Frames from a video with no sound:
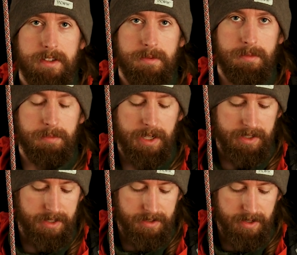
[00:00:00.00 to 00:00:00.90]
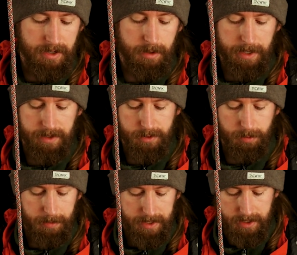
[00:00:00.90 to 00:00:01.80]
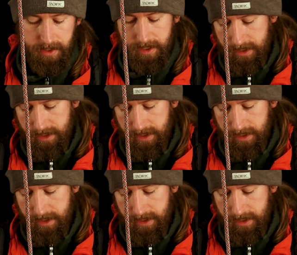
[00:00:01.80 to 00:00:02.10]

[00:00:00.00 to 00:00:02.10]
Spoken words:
this bulky steel carabiner is super big.